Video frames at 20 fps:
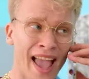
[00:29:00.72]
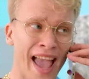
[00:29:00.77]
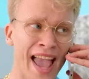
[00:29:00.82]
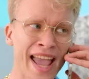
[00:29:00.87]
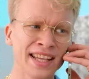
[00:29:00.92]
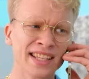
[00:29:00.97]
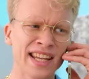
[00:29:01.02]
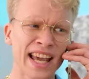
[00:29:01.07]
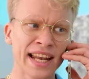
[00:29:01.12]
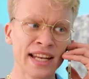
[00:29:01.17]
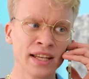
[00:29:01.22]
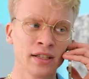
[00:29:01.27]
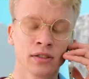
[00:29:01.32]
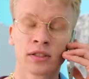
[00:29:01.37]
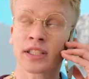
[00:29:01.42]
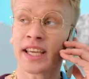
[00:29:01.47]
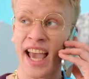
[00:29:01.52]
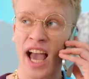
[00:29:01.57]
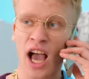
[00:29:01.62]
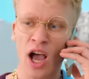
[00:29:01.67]
Hey!
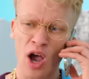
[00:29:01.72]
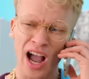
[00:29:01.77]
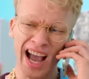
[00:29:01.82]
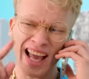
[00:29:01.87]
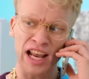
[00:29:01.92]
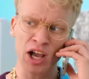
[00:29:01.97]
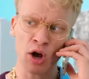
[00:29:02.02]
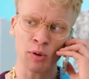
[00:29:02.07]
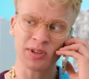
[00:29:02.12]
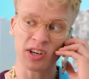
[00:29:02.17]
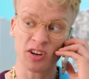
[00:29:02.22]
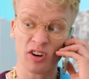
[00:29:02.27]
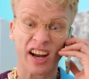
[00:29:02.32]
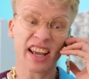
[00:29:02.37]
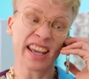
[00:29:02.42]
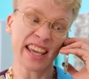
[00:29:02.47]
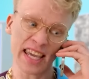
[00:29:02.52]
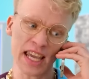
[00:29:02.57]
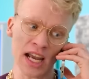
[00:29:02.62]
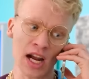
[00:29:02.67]
Daddy, send the
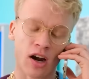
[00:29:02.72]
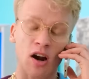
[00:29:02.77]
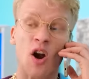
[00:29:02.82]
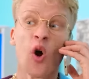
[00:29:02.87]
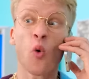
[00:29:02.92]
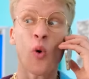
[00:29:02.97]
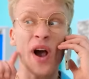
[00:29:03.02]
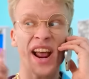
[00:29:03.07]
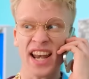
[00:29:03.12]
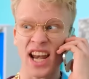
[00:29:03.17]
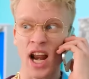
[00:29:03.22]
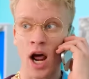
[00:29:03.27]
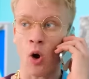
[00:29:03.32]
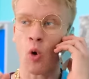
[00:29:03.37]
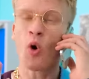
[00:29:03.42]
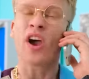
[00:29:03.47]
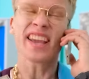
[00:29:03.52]
helicopter. Now!